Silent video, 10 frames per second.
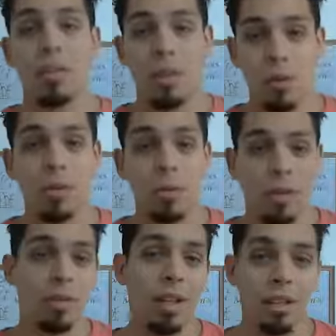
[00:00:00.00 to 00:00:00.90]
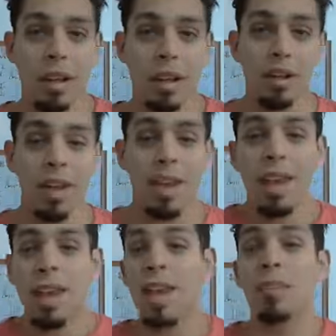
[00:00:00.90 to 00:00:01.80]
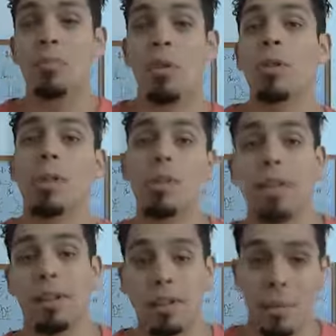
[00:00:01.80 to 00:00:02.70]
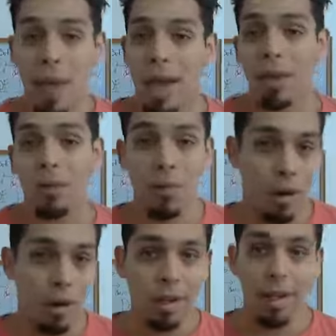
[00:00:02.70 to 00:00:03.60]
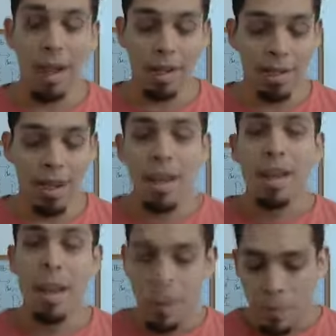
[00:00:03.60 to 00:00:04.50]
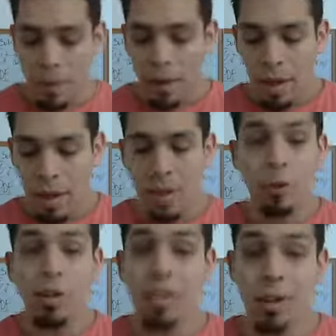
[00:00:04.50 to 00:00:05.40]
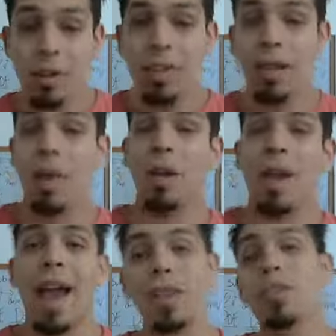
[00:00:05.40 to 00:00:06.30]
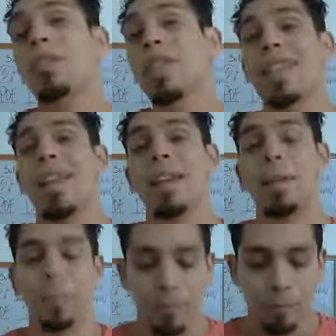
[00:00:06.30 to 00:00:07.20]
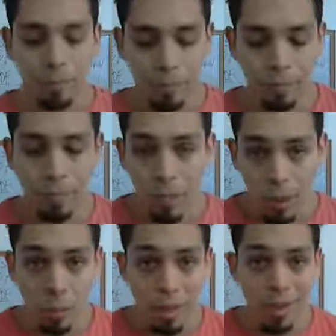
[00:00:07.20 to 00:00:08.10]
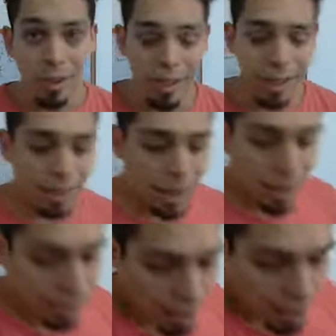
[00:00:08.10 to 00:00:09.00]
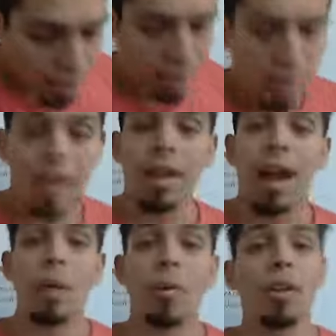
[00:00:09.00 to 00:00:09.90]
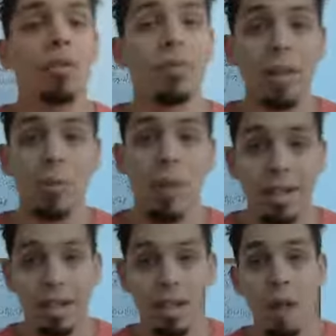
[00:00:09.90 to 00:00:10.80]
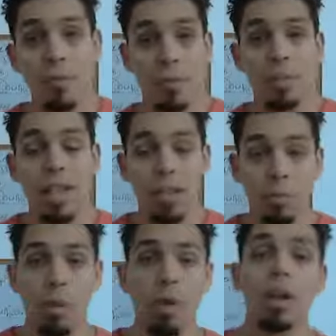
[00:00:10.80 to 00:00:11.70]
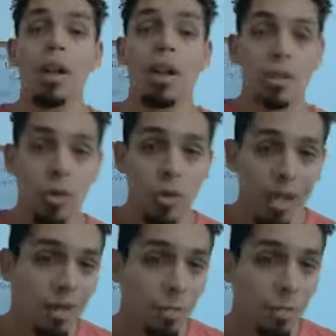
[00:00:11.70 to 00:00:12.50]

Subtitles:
over $22,000 in program sales on the back end for our clients. Now, if you're serious about actually getting results like that, then I would go to ventobot.com/book so you can get the